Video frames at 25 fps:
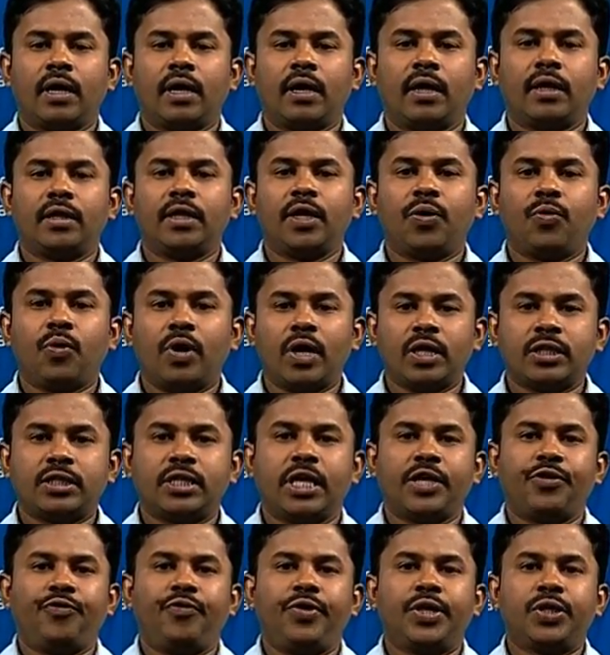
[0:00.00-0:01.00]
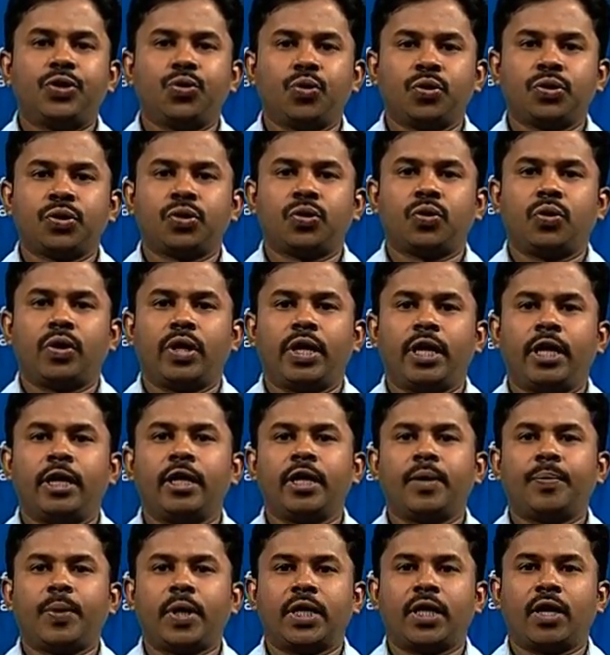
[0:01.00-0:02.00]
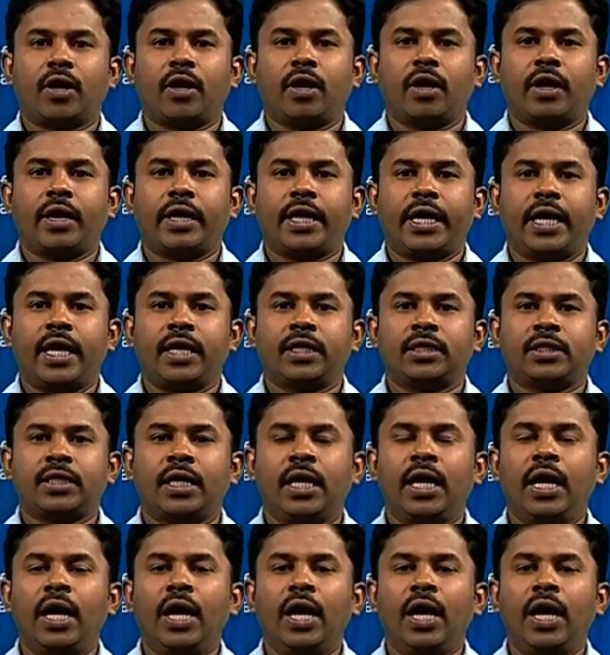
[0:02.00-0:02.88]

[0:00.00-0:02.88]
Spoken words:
the words that we do not know in a particular text,